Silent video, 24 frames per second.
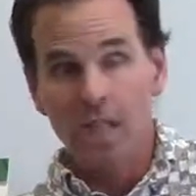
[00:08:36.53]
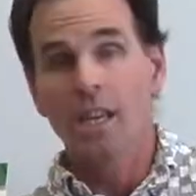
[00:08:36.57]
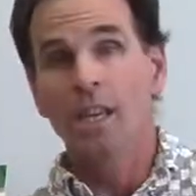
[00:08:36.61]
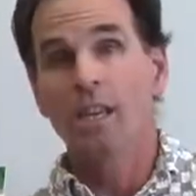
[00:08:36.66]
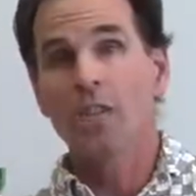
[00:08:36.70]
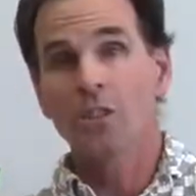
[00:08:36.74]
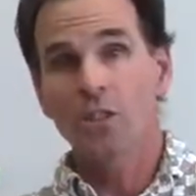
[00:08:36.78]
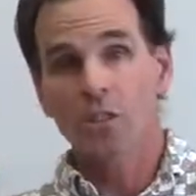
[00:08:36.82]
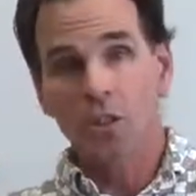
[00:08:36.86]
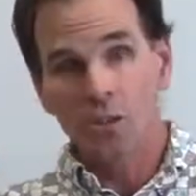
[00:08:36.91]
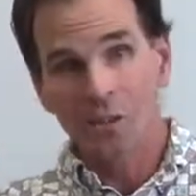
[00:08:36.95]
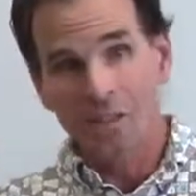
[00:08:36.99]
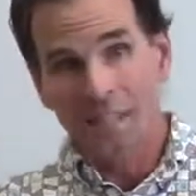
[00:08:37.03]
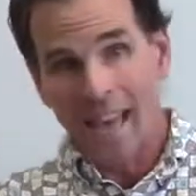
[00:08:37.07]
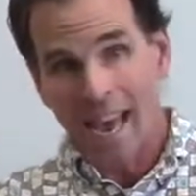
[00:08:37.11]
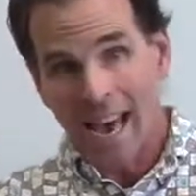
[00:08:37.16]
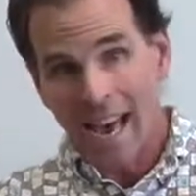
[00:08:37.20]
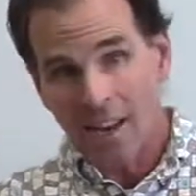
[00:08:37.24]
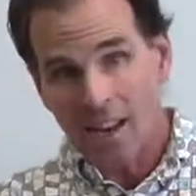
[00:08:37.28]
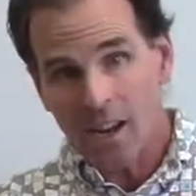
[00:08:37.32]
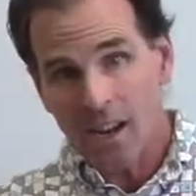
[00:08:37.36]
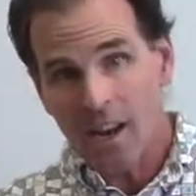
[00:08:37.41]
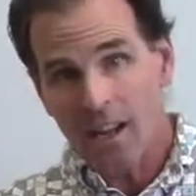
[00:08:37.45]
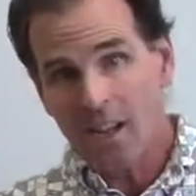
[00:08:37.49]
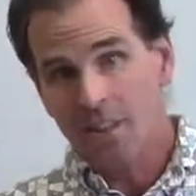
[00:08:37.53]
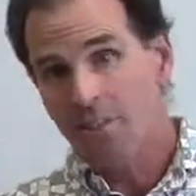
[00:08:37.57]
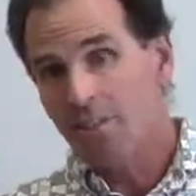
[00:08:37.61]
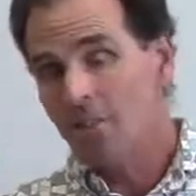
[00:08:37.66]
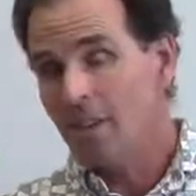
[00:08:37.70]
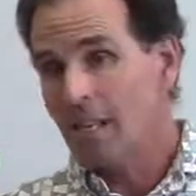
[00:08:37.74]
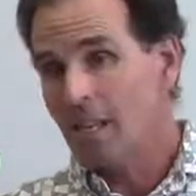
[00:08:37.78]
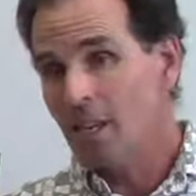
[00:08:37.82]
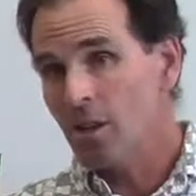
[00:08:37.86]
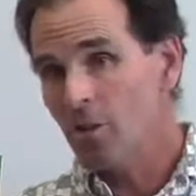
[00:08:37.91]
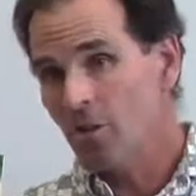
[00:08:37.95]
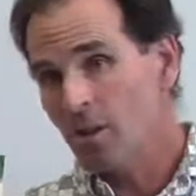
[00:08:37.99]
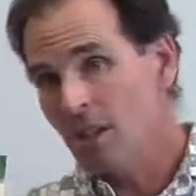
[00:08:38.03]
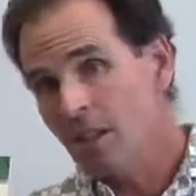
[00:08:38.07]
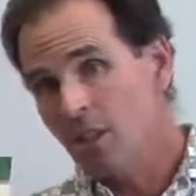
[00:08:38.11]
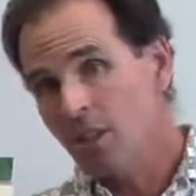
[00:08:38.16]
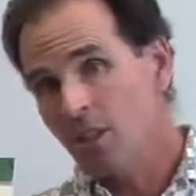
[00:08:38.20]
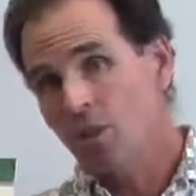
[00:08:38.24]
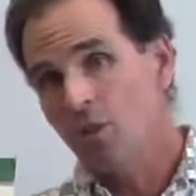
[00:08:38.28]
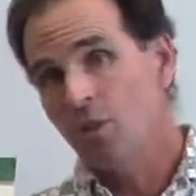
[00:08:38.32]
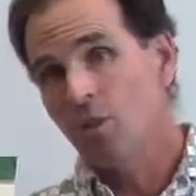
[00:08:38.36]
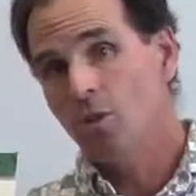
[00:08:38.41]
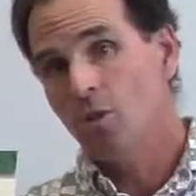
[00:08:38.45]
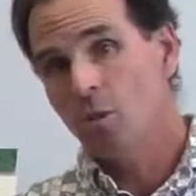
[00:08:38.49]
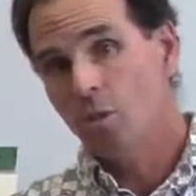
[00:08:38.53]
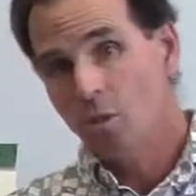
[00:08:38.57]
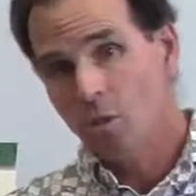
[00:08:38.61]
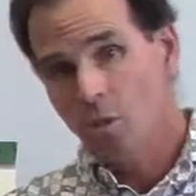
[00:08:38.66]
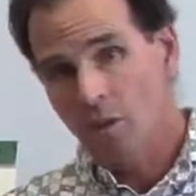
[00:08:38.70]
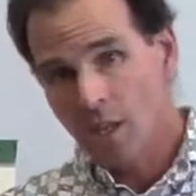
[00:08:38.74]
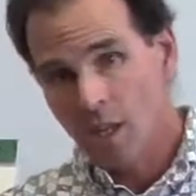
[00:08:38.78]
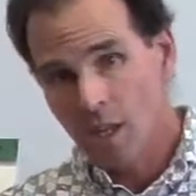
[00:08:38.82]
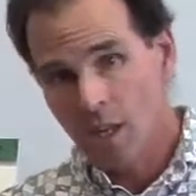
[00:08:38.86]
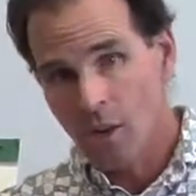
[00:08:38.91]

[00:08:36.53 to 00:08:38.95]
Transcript: And so that ought to figure into,